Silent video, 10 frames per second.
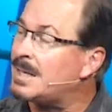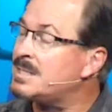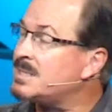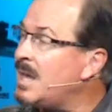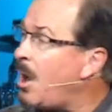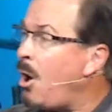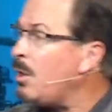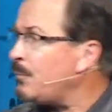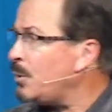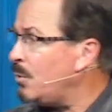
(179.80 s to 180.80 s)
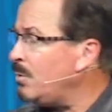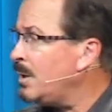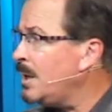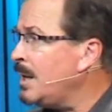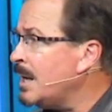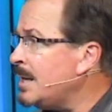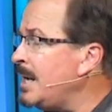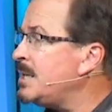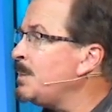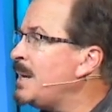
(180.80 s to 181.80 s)
So all of you
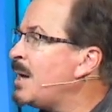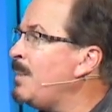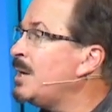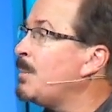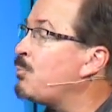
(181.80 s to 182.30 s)
need to be committed to